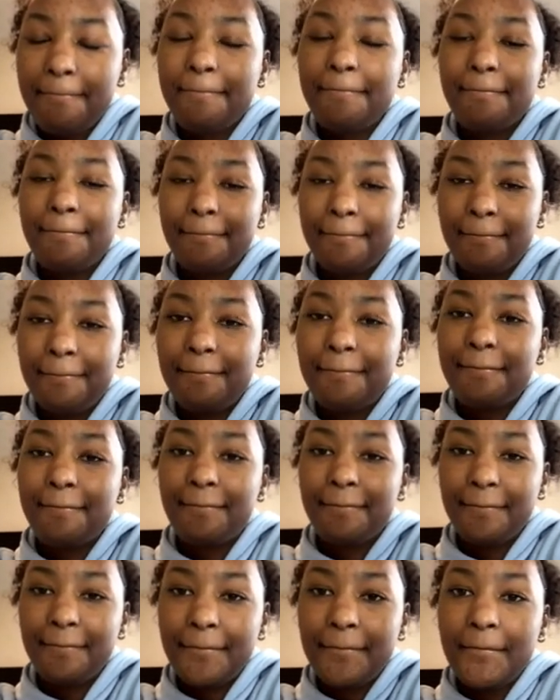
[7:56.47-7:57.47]

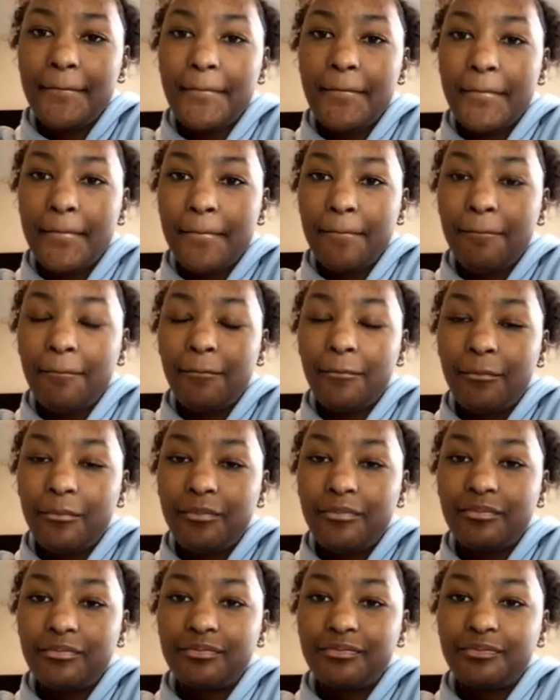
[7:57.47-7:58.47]

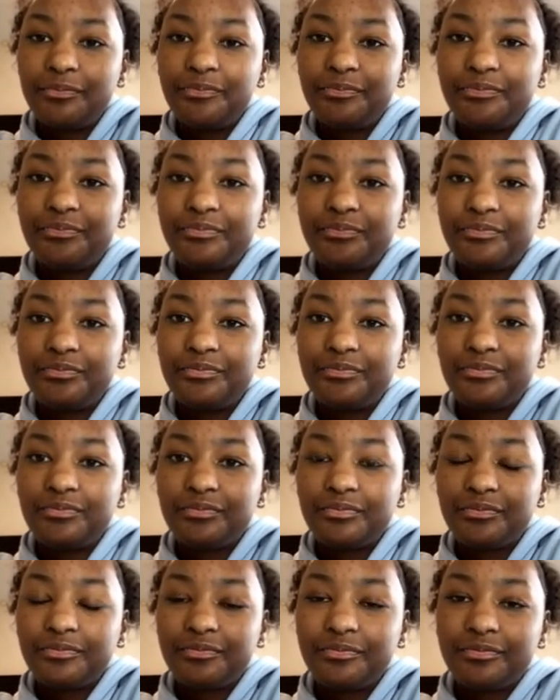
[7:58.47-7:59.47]

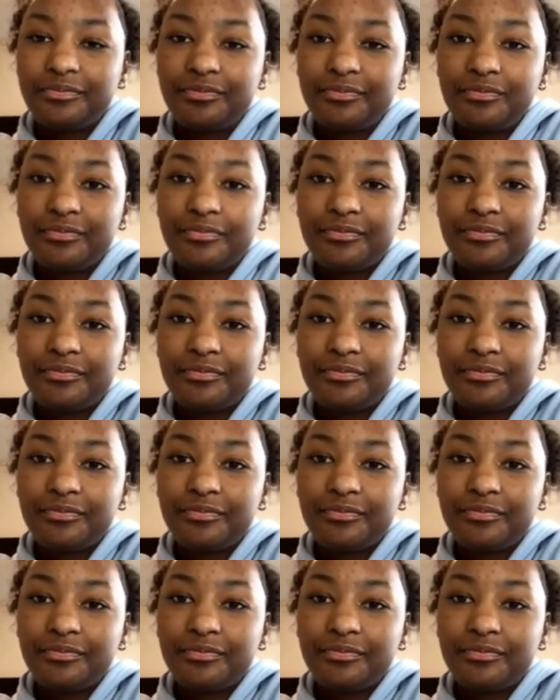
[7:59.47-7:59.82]
The person shown says nothing.